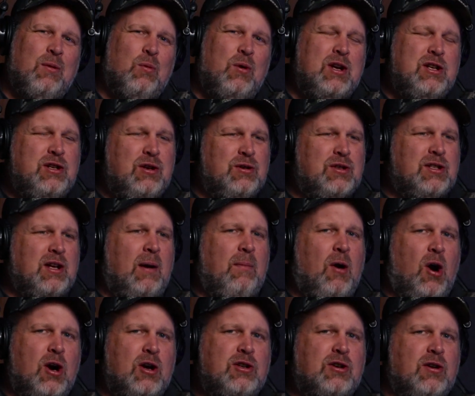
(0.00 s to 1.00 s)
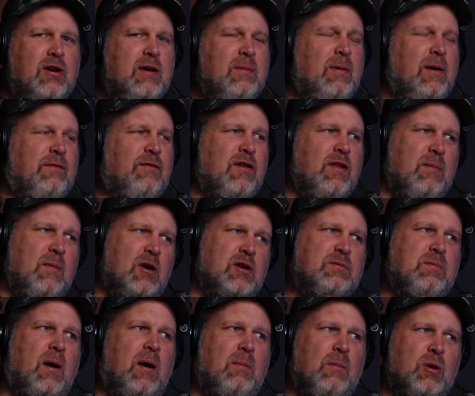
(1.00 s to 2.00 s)
We do some archery, but for the
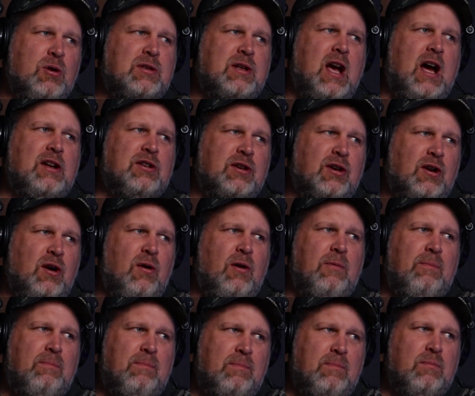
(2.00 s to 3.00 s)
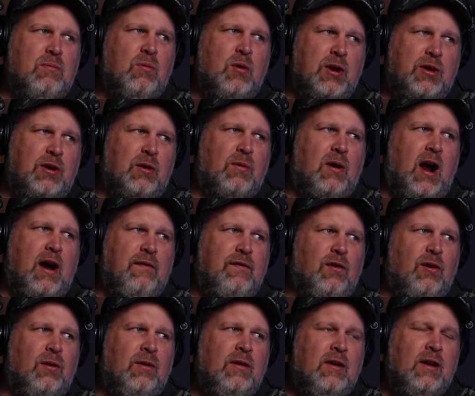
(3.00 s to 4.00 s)
most part, most guys are going with a
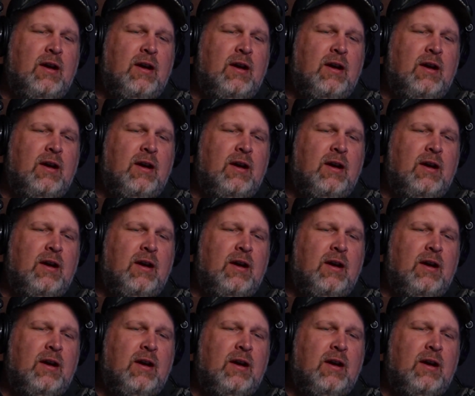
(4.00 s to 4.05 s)
rifle.